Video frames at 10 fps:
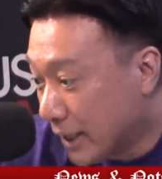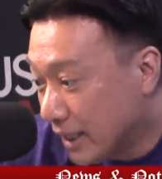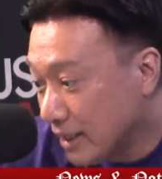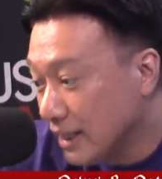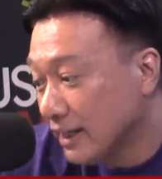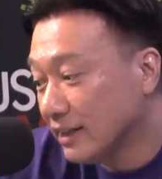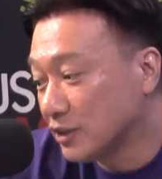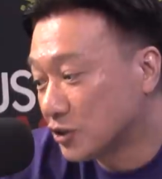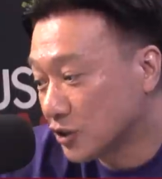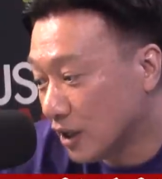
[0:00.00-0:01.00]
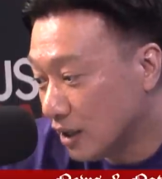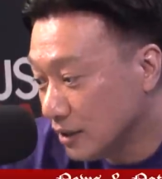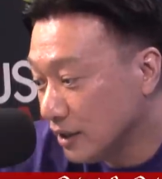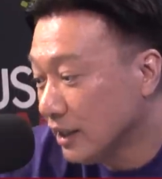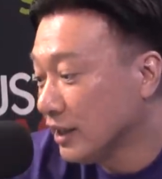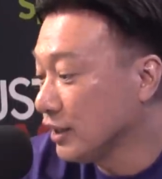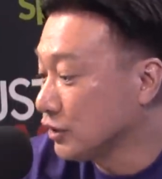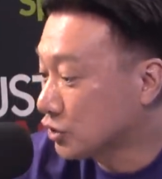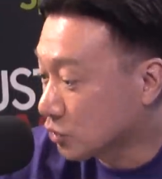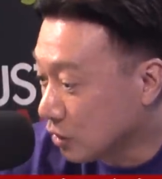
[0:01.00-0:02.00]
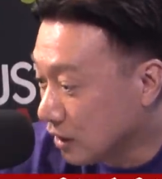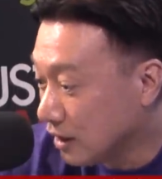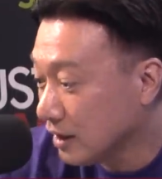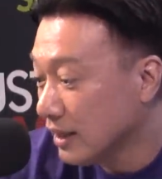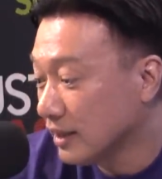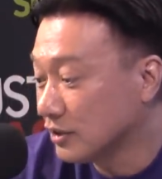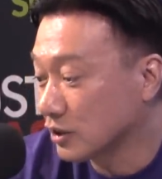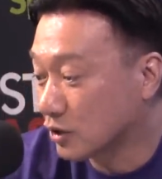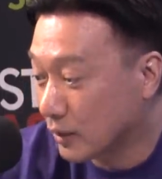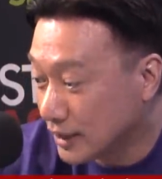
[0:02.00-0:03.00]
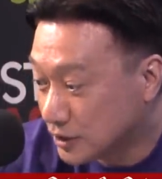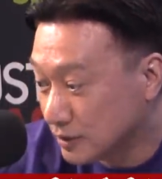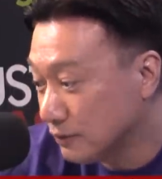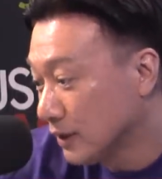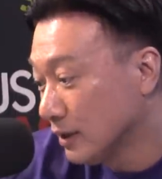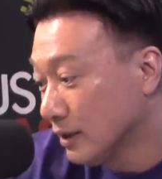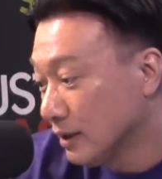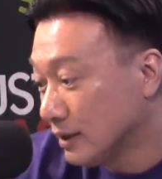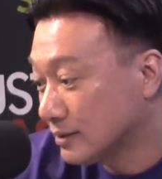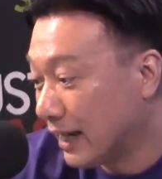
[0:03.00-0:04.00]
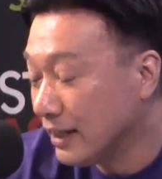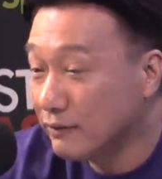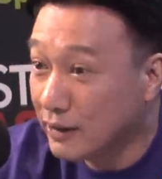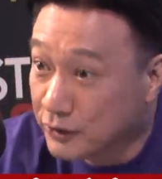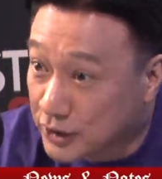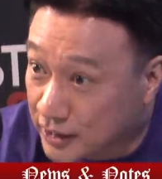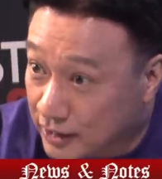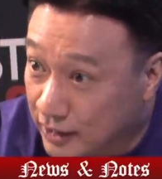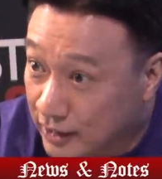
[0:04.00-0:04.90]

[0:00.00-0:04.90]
big, he's, he's solid, hands. he's strong, he's aggressive, he's kind of everything.